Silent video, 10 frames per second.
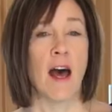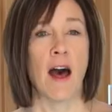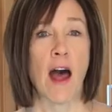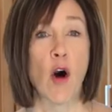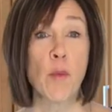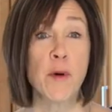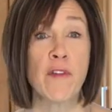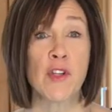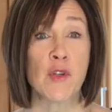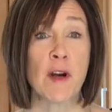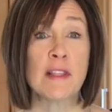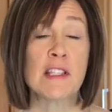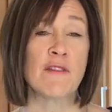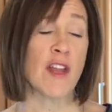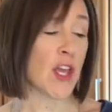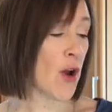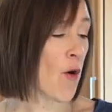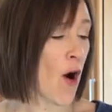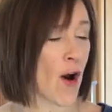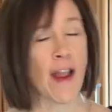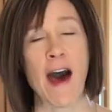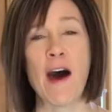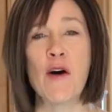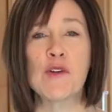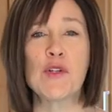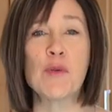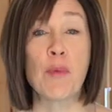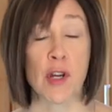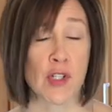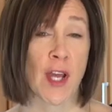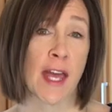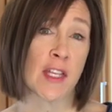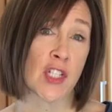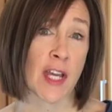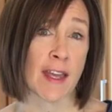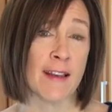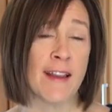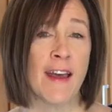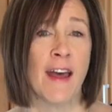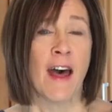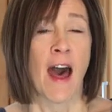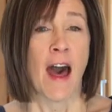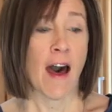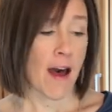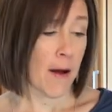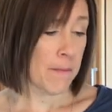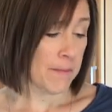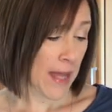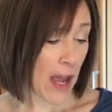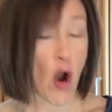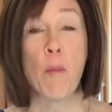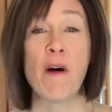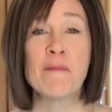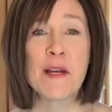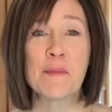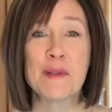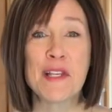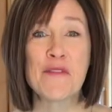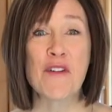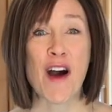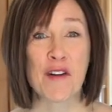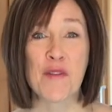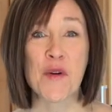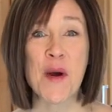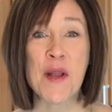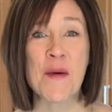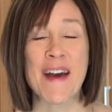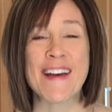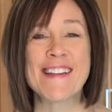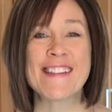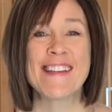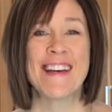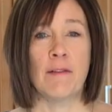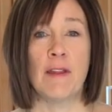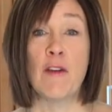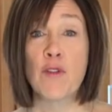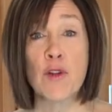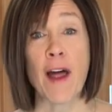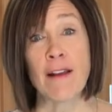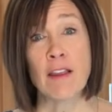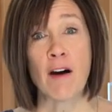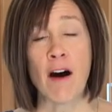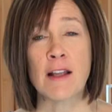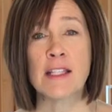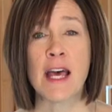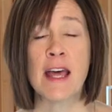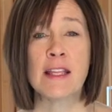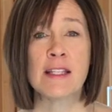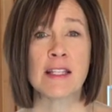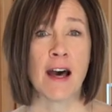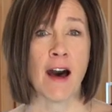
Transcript: I hope you've enjoyed this video on how to pressure can chicken. I hope I've made a believer out of you anyways. If you like the content,